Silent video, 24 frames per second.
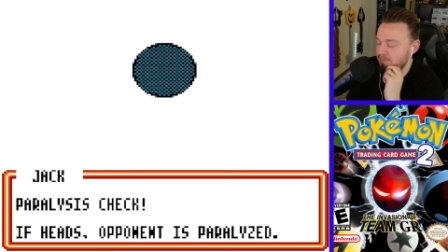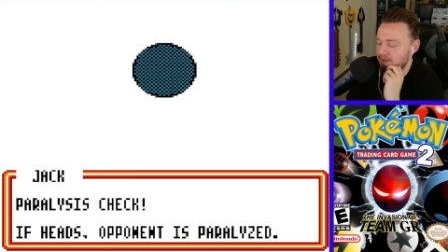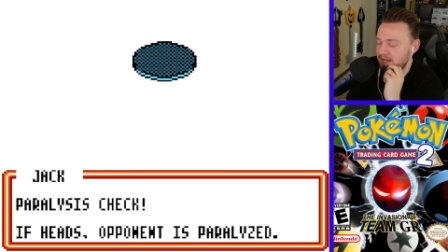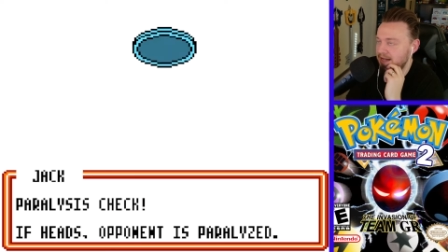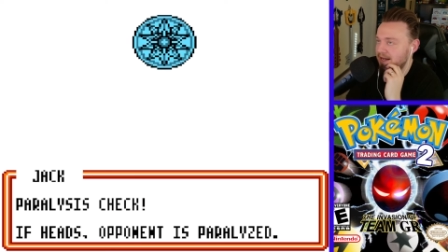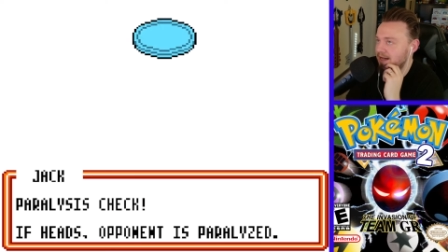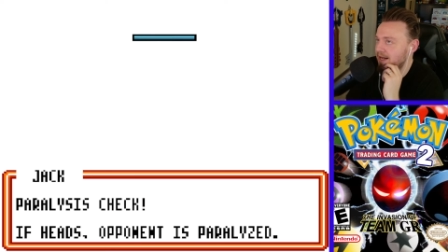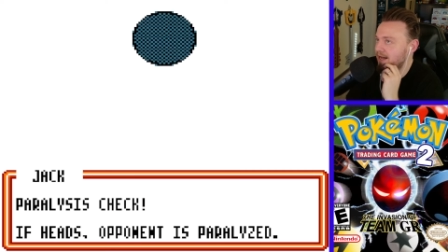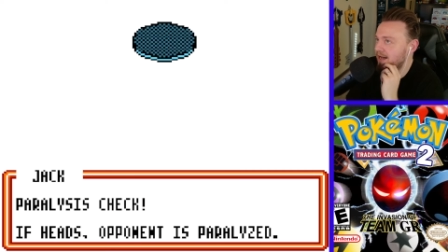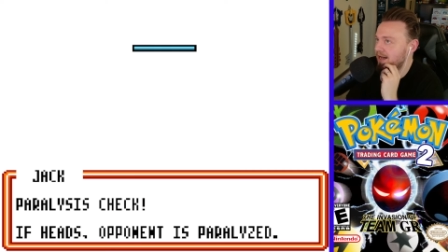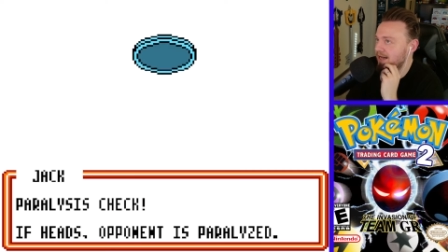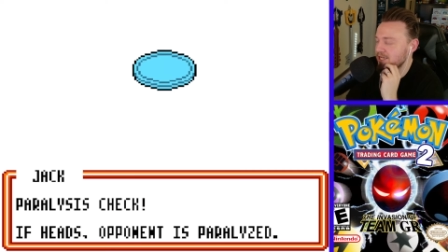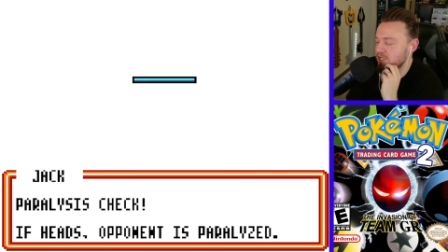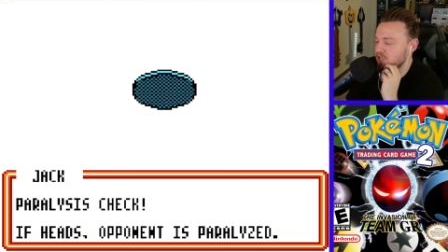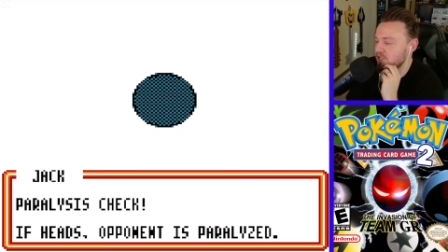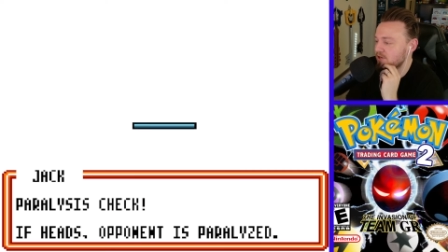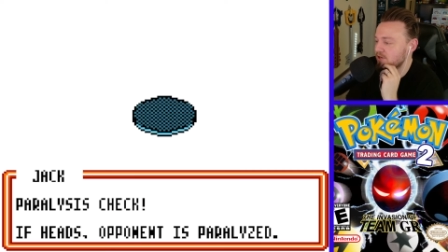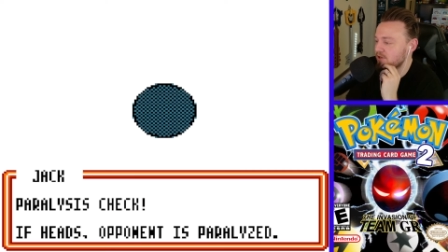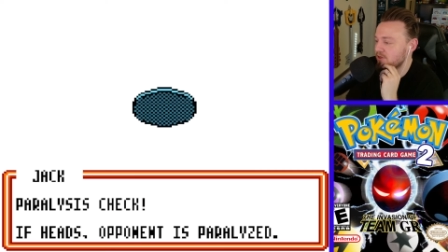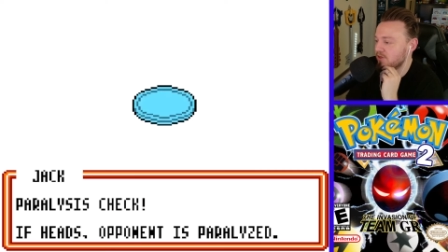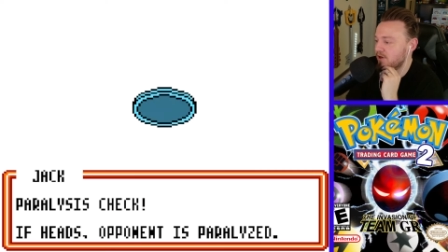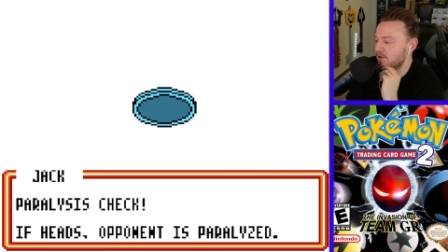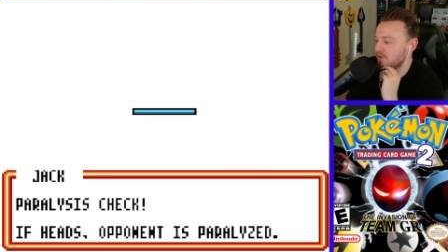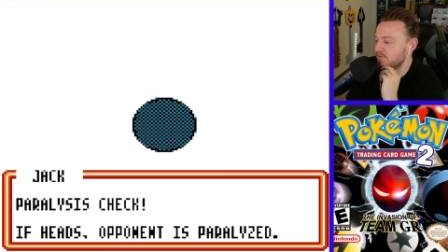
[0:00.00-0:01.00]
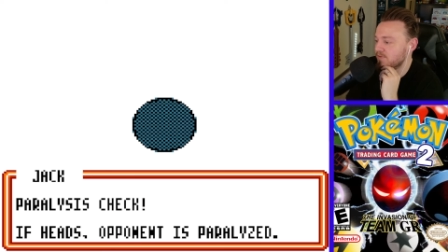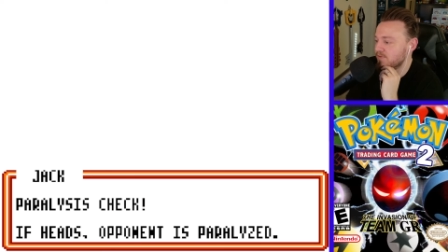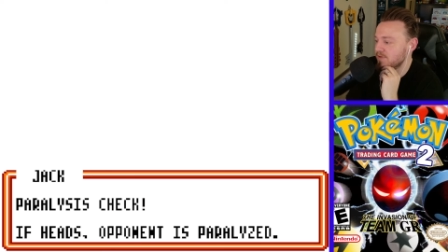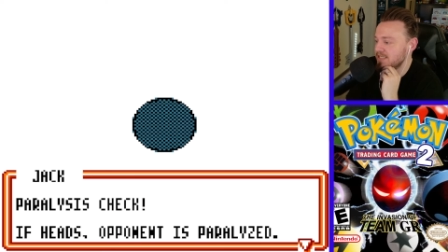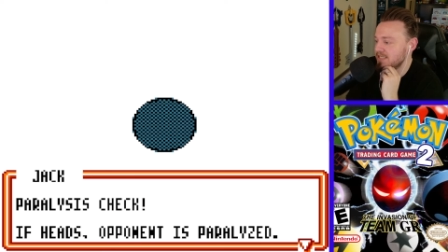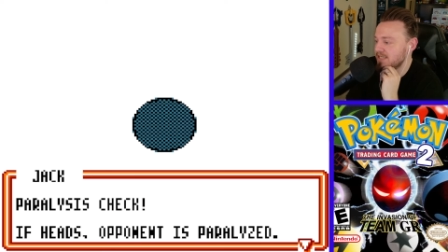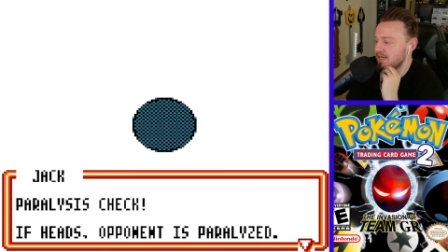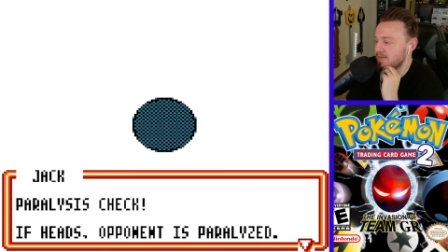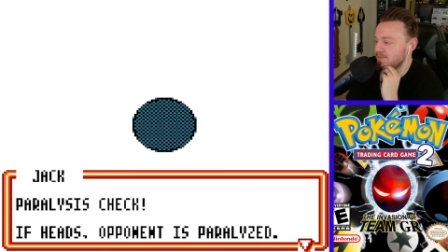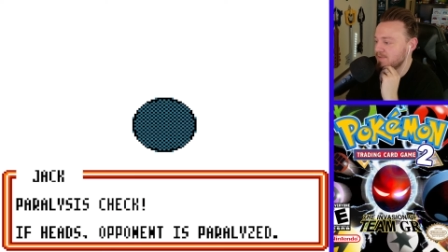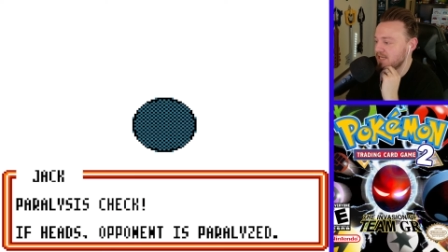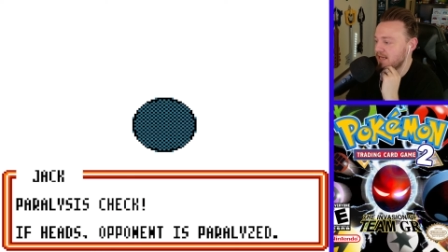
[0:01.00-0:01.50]
Ah, I should have thought 3
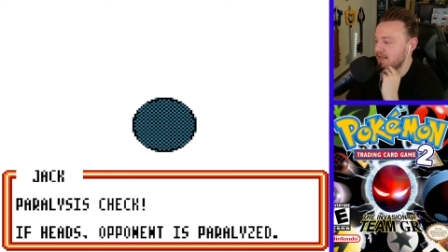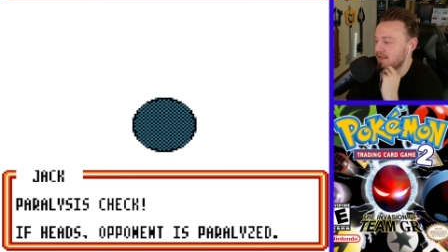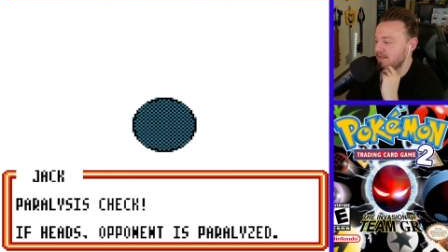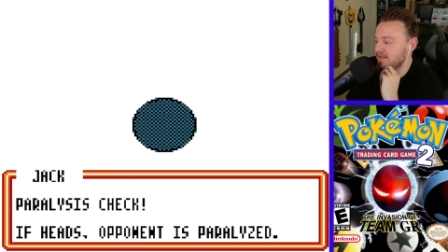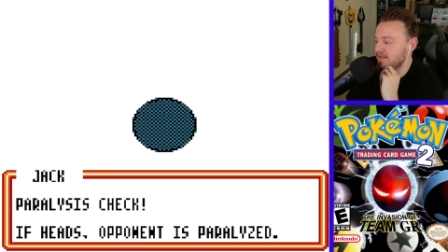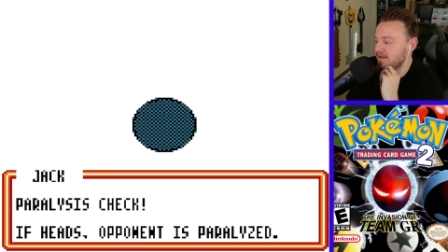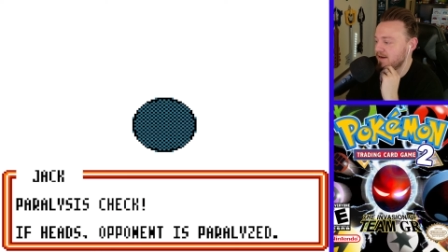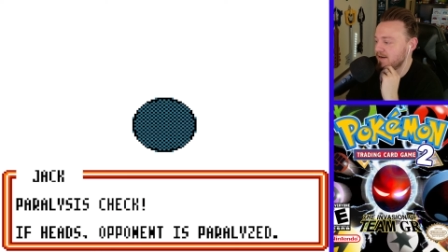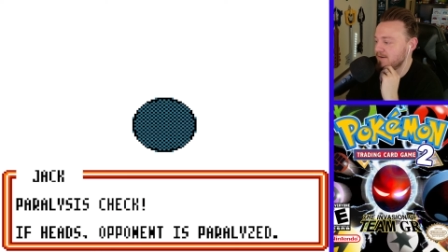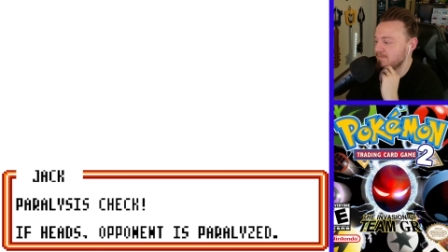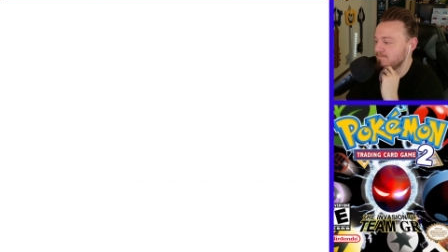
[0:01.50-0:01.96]
steps ahead there.